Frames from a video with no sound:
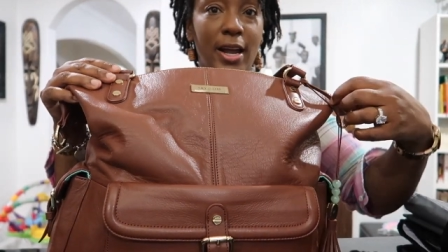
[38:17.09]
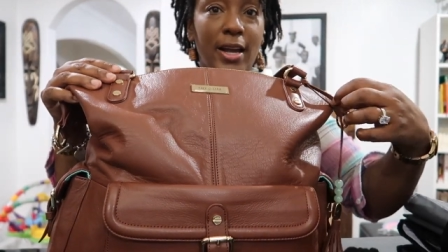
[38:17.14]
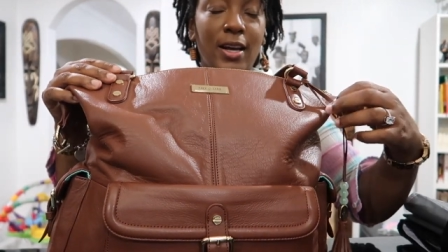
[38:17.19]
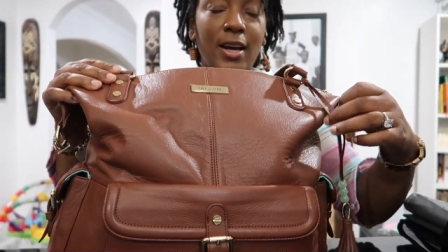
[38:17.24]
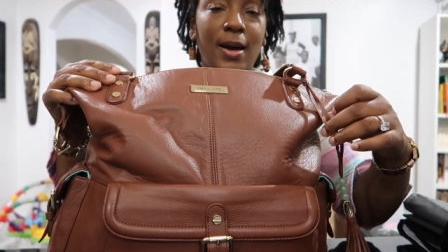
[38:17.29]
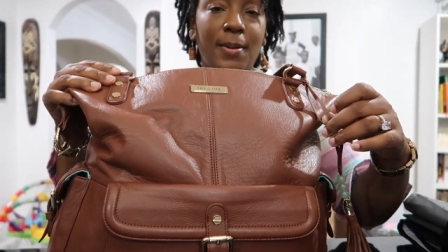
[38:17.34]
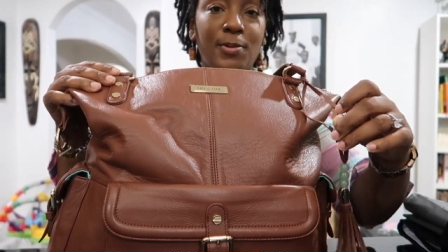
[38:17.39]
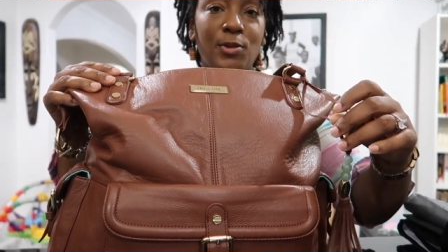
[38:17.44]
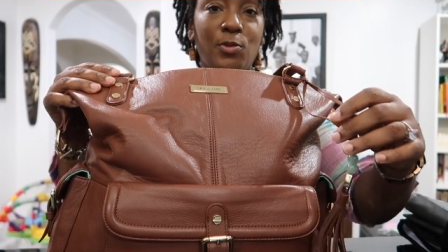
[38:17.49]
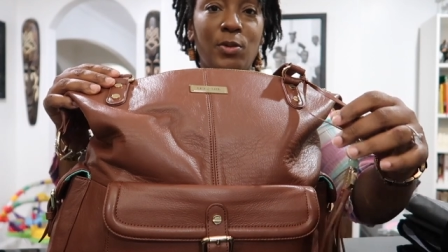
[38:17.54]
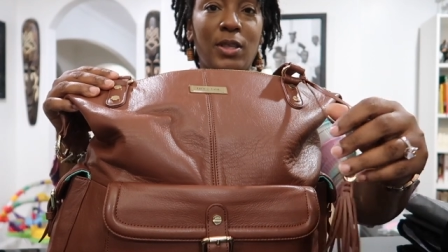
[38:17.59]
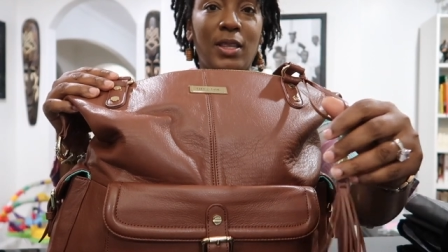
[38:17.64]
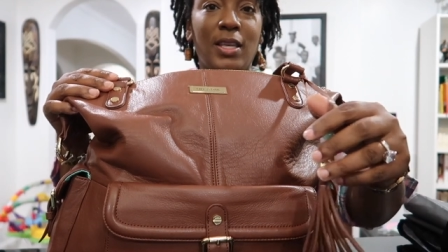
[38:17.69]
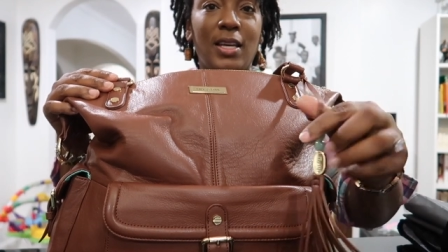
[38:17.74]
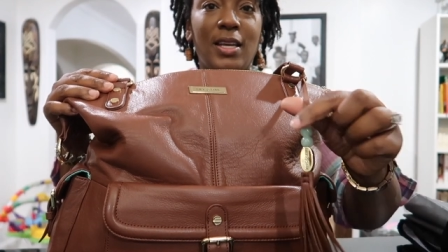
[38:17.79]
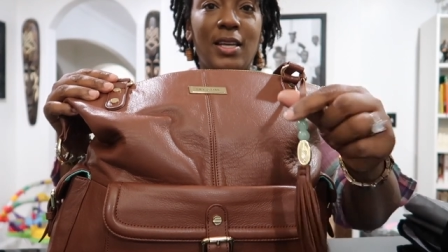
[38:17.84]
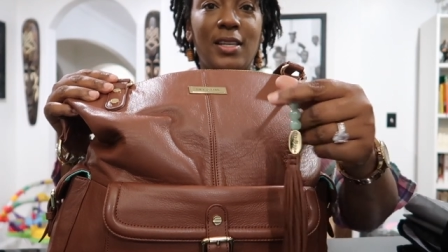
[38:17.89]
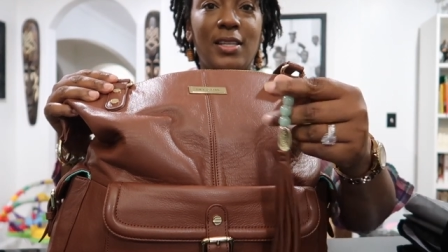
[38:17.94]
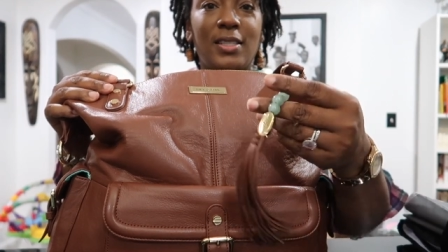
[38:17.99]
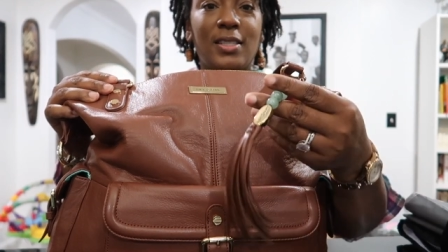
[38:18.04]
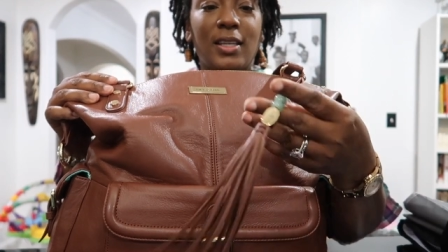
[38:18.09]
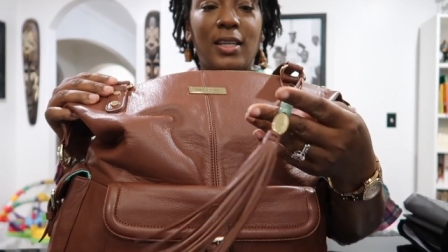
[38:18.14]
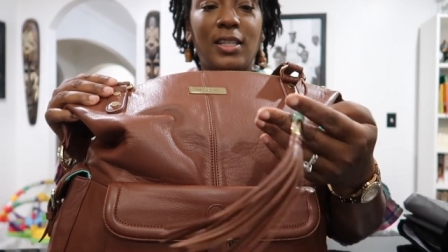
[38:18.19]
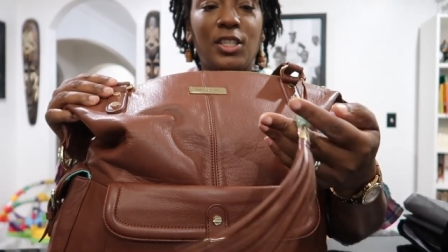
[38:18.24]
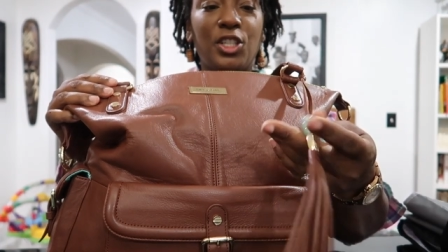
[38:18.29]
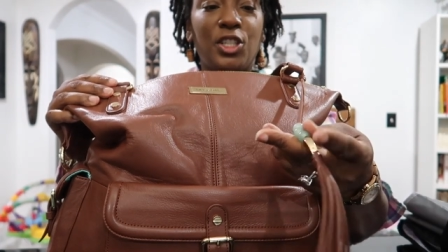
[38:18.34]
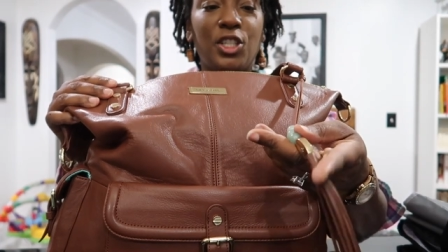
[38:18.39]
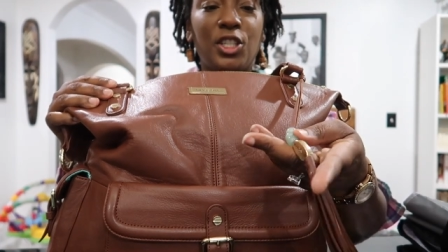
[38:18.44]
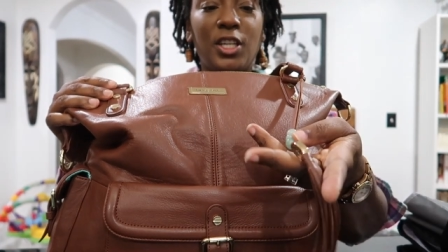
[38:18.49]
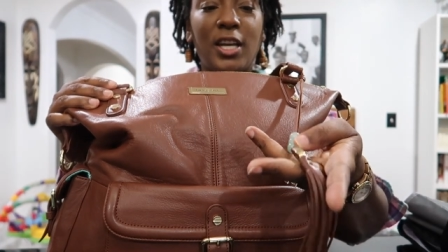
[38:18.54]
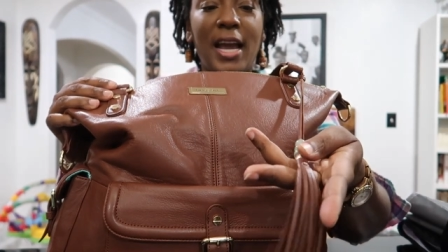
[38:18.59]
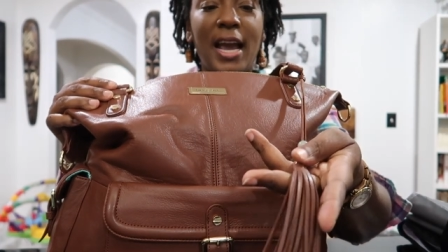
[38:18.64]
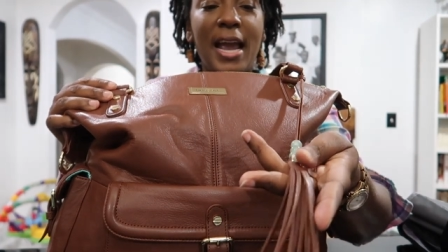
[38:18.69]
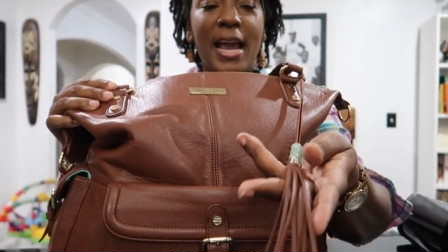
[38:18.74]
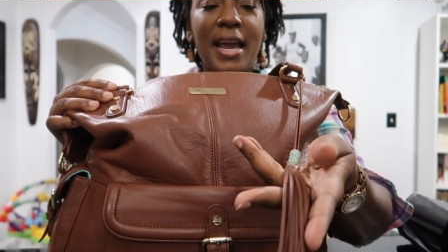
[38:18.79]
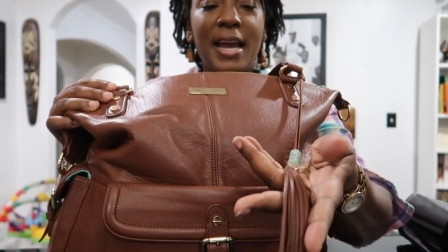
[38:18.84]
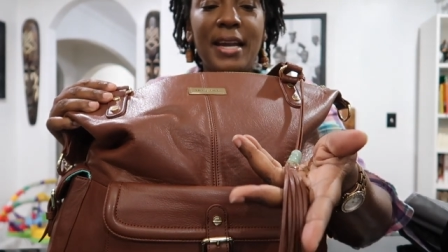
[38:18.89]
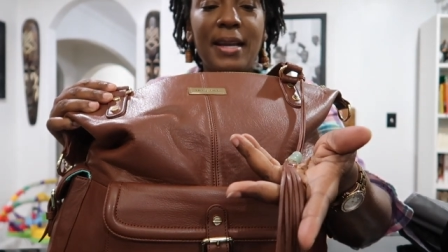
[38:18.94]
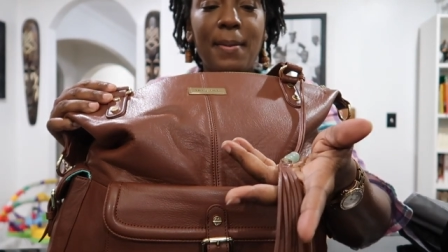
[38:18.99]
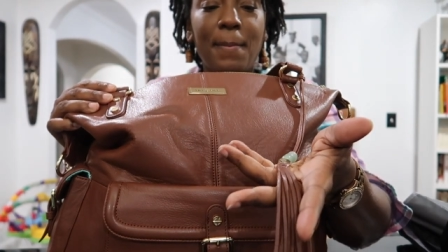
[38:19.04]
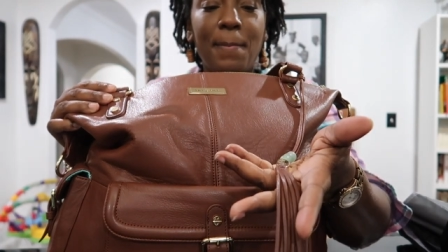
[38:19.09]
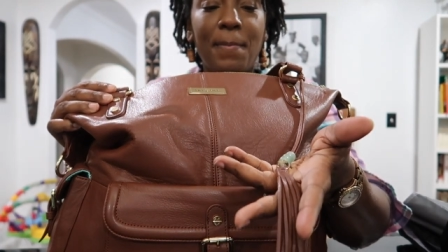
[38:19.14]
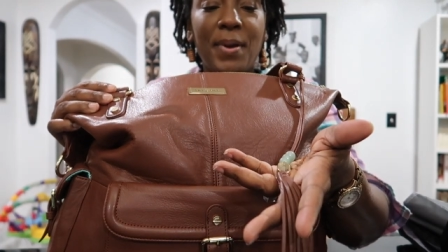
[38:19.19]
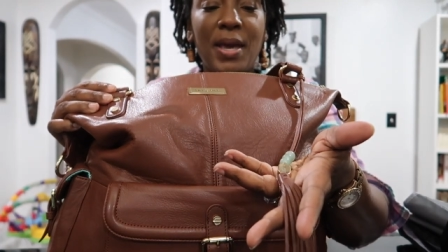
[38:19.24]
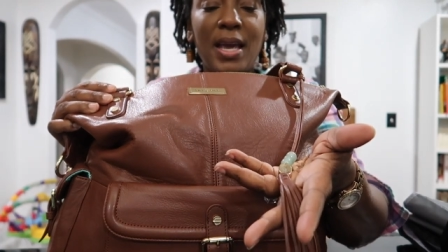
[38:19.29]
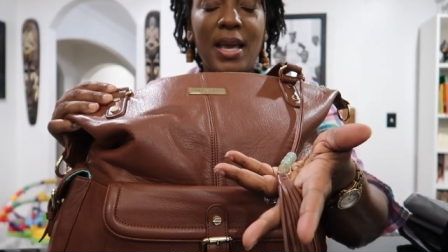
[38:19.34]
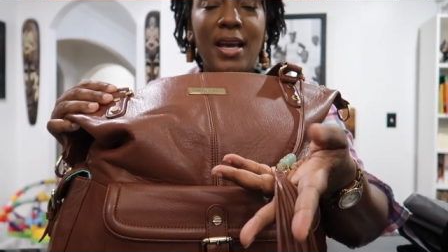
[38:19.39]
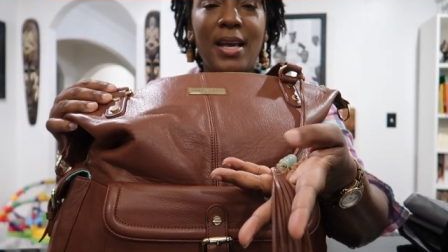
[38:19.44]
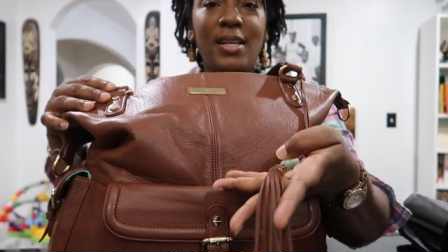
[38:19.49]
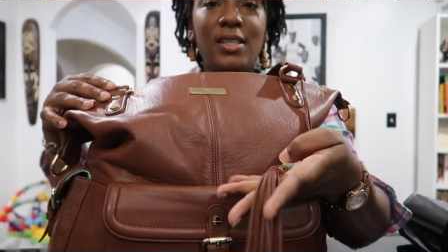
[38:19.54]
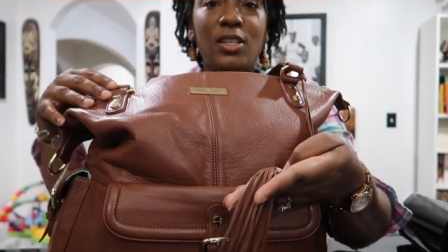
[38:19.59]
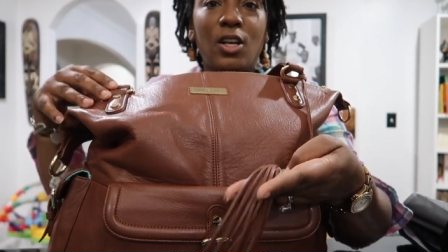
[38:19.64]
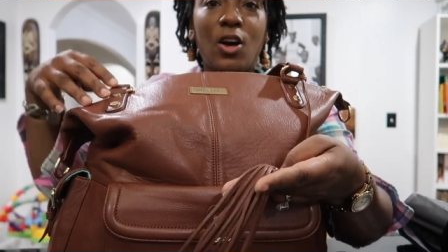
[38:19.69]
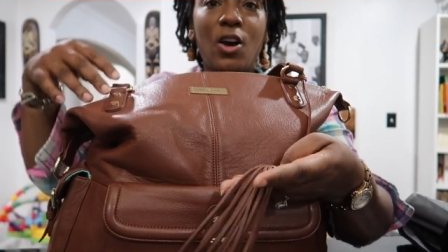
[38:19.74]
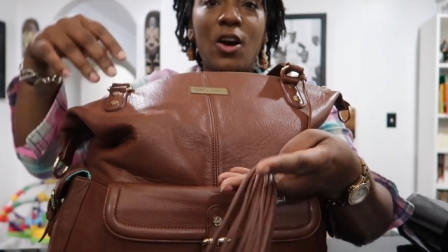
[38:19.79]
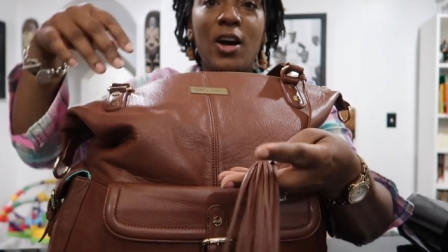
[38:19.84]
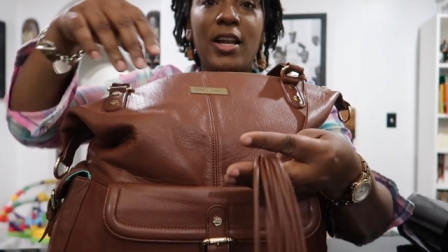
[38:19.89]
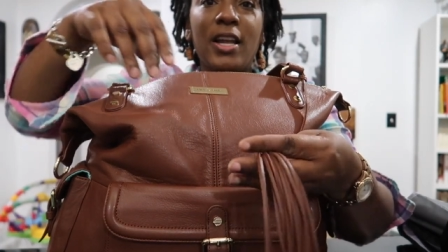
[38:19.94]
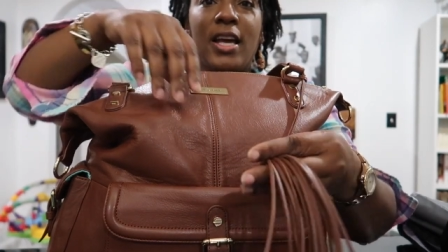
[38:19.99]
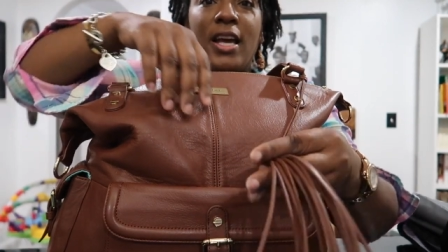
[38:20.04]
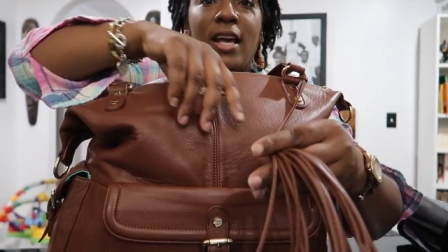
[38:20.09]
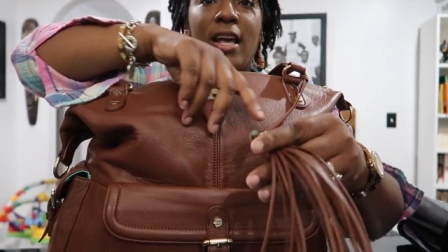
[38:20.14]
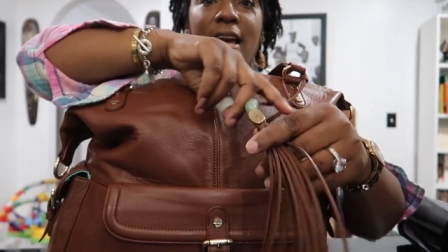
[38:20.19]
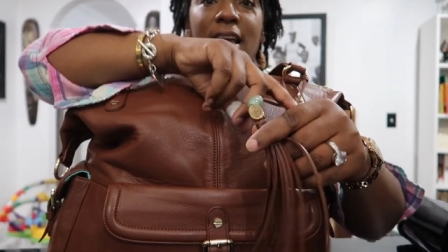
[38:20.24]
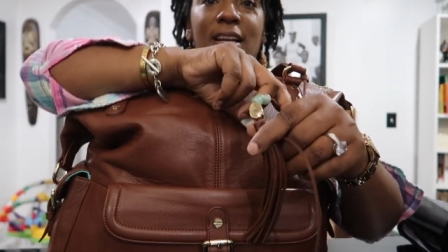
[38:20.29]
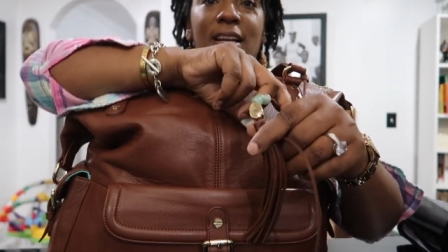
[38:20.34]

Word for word: It comes with these jade beads on it